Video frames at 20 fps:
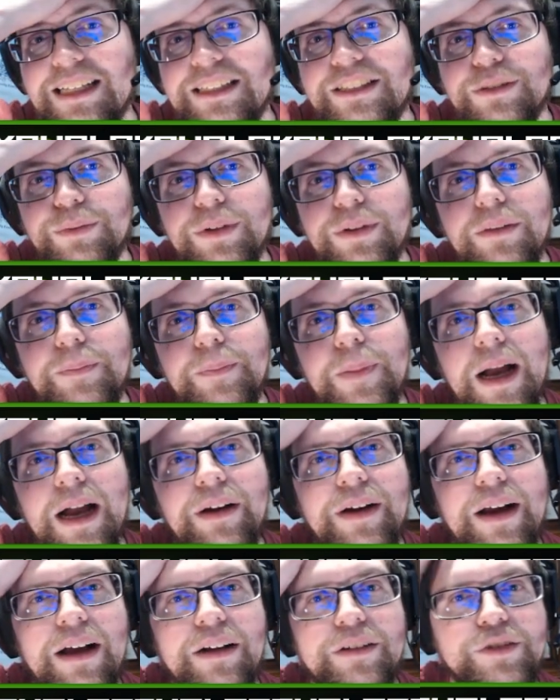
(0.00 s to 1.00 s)
It's a real
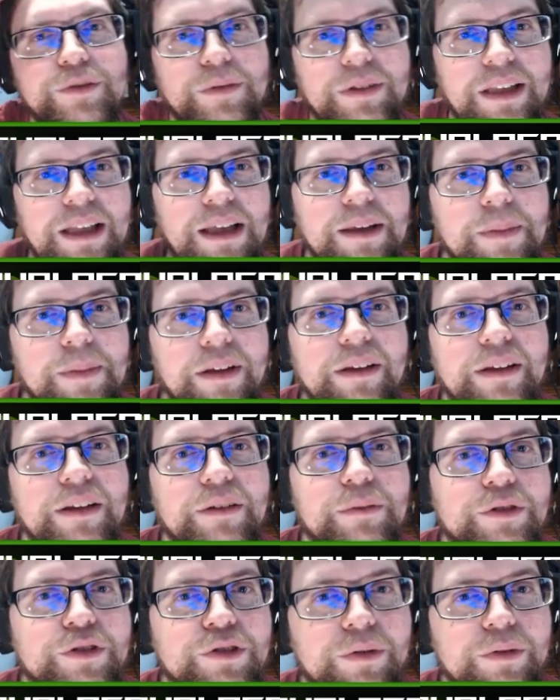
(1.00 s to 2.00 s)
powerhouse with the ability
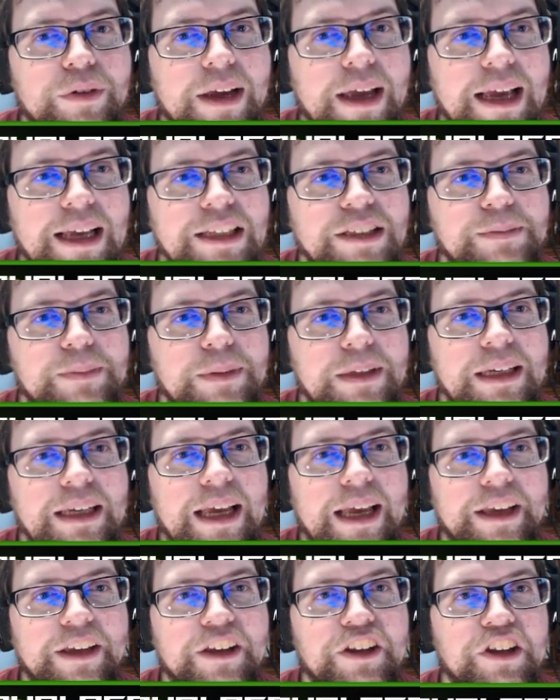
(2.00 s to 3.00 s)
to restore
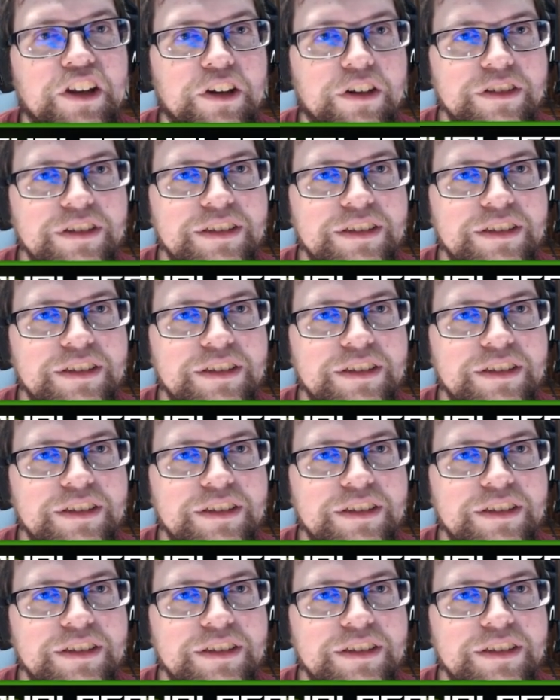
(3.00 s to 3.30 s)
HP and cure